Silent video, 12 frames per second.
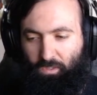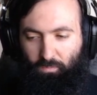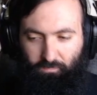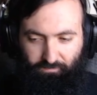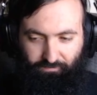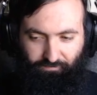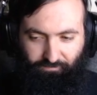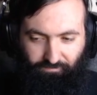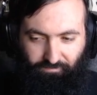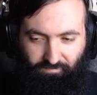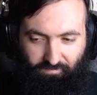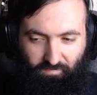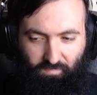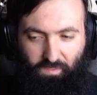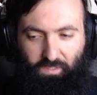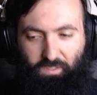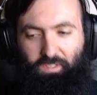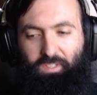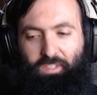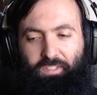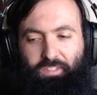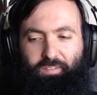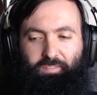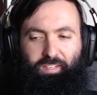Mm-hmm.
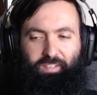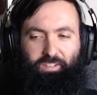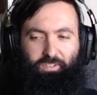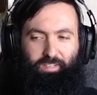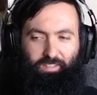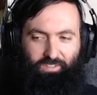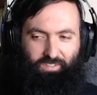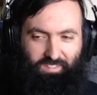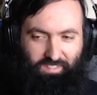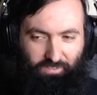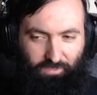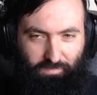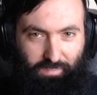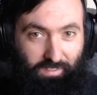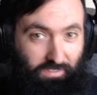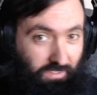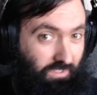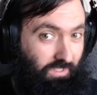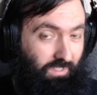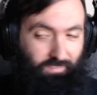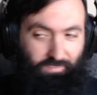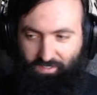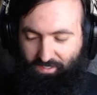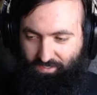What's up, Nightcrawler? Uh, we're about to start
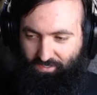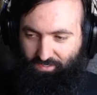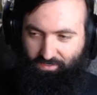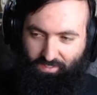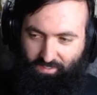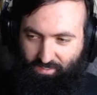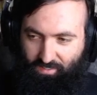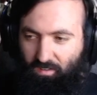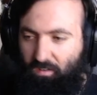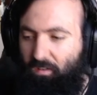very soon here.